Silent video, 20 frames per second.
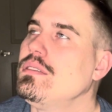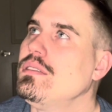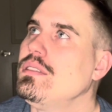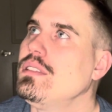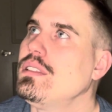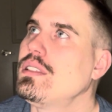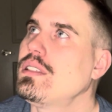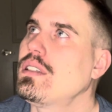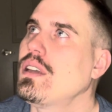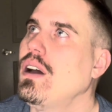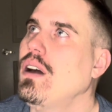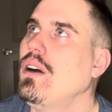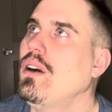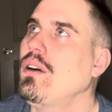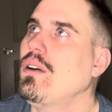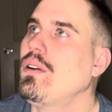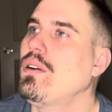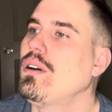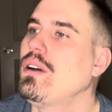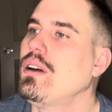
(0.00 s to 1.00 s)

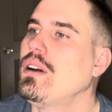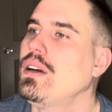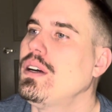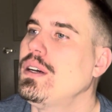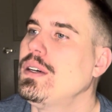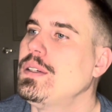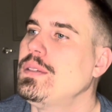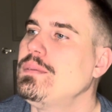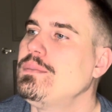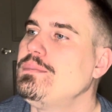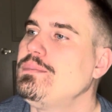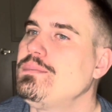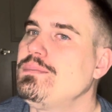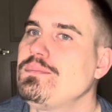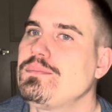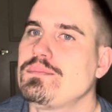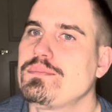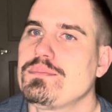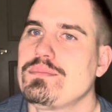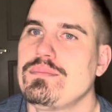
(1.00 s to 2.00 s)
so
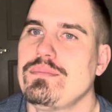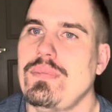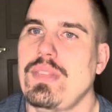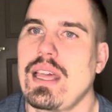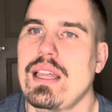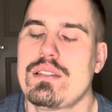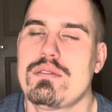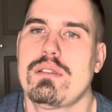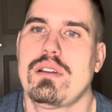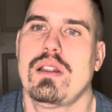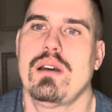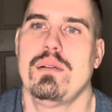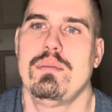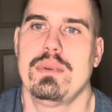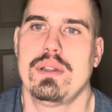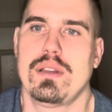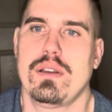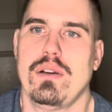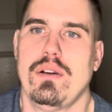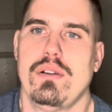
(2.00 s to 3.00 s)
that's what I've
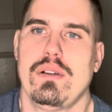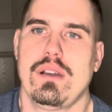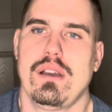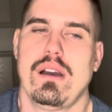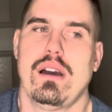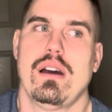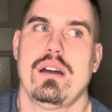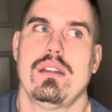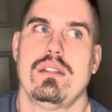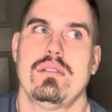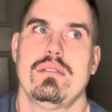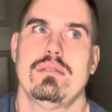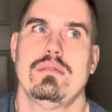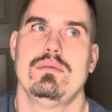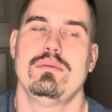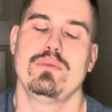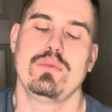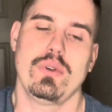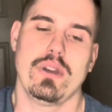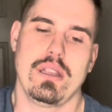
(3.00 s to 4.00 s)
been going on
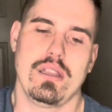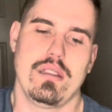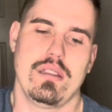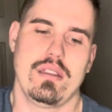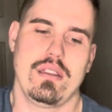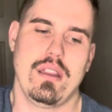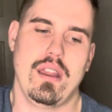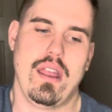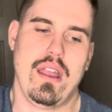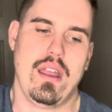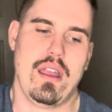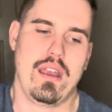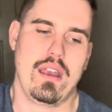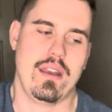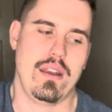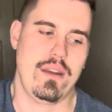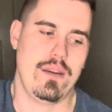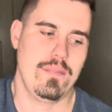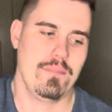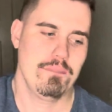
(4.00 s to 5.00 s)
with,
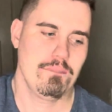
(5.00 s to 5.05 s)
and